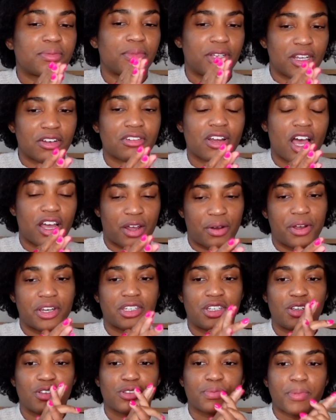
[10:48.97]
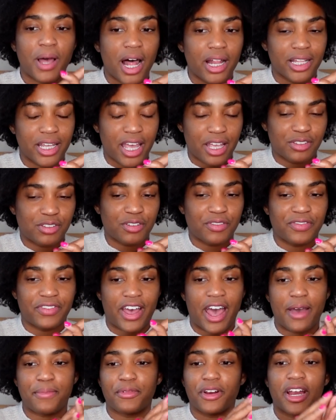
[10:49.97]
you're not going to use polyester
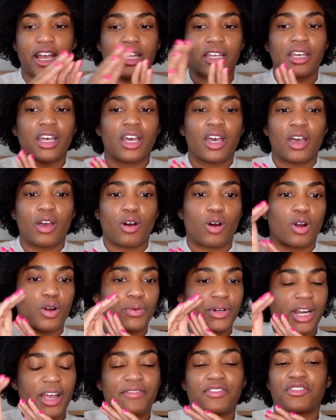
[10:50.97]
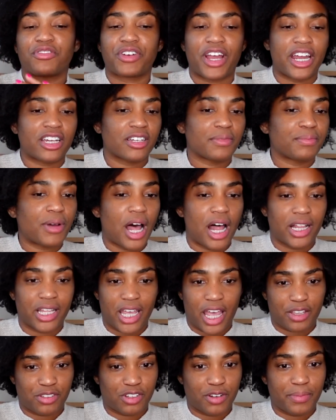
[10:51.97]
fabric or whatever random
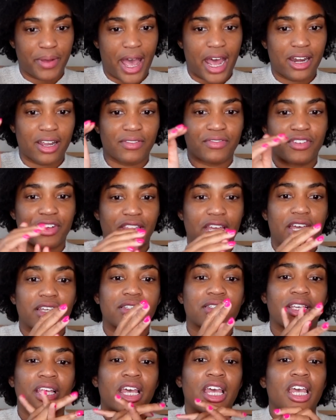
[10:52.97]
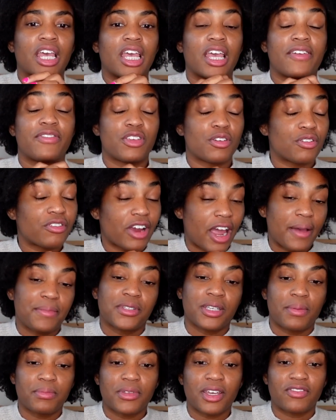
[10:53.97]
polyester batting for this. If you grab
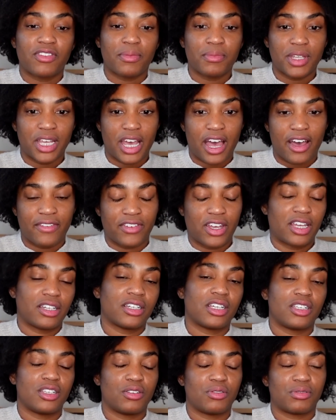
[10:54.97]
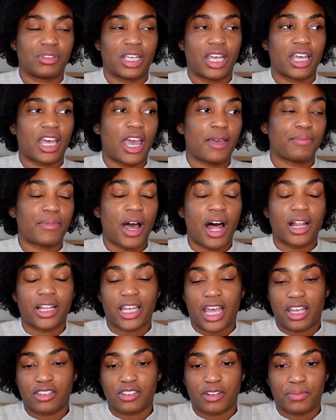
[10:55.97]
something from the oven using a
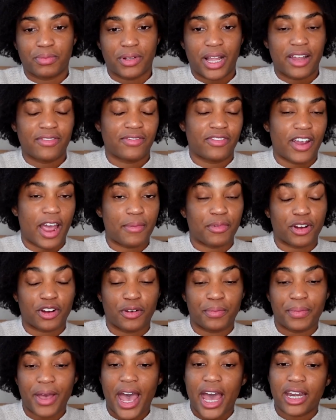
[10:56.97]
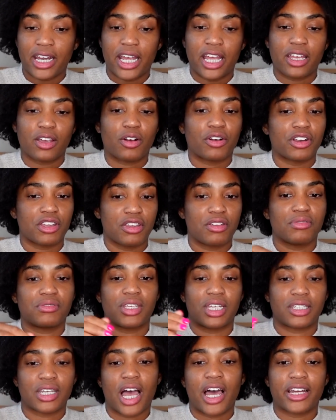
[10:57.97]
polyester blend fabric or batting, or
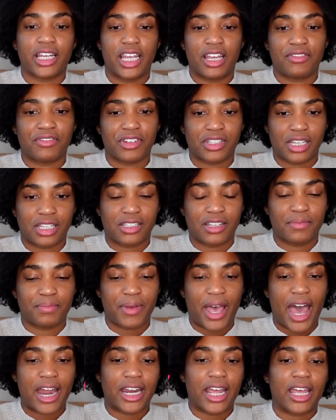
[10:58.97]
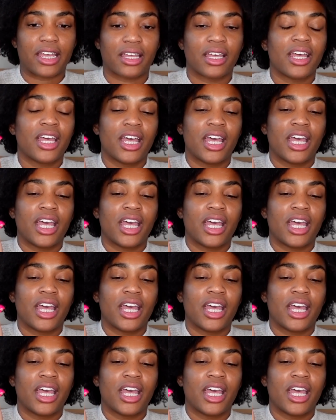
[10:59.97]
using non-heat resistant batting,